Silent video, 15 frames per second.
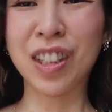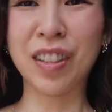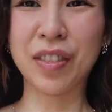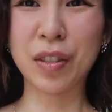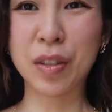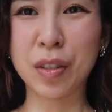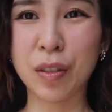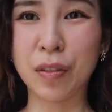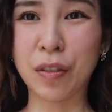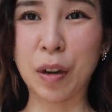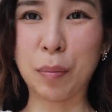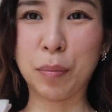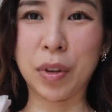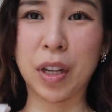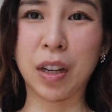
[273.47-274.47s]
I feel so
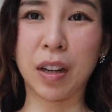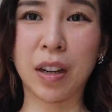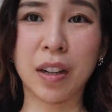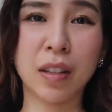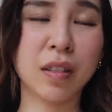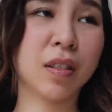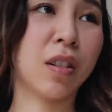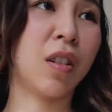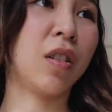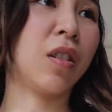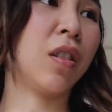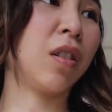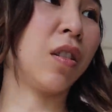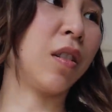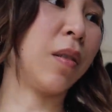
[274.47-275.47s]
frumpy, guys. I
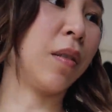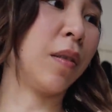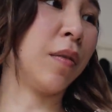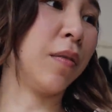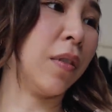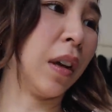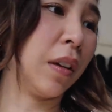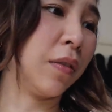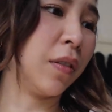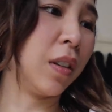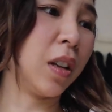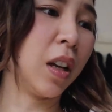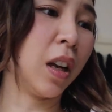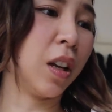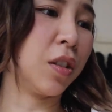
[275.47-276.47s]
don't know. I
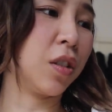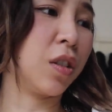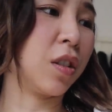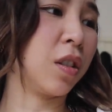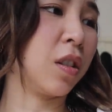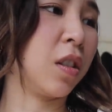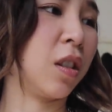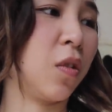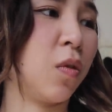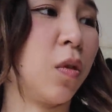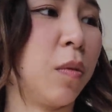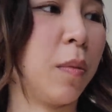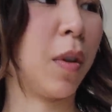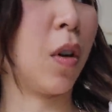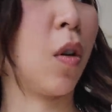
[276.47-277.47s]
feel like I should just stick
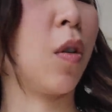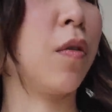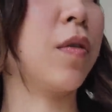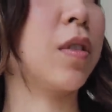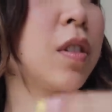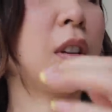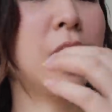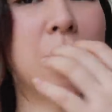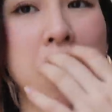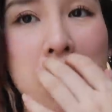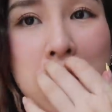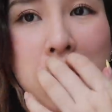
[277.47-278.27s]
with my oversized